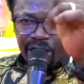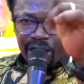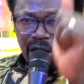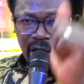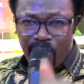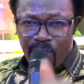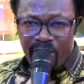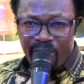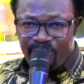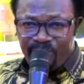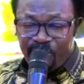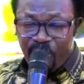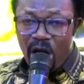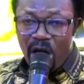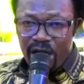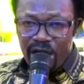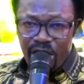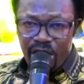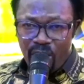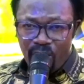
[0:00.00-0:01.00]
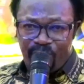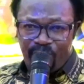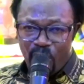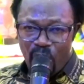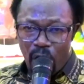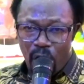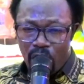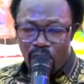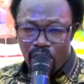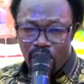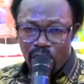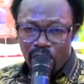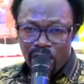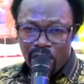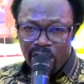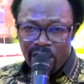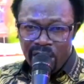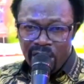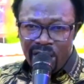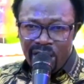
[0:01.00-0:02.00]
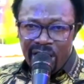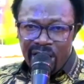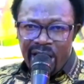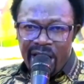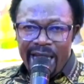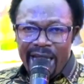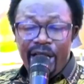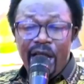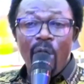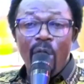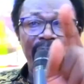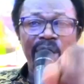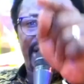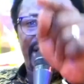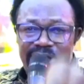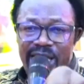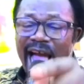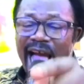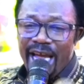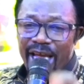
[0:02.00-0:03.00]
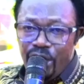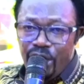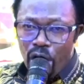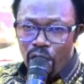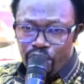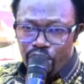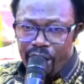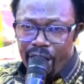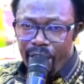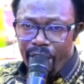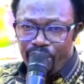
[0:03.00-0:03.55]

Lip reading: They will fall your fall. Amen. They will die your death.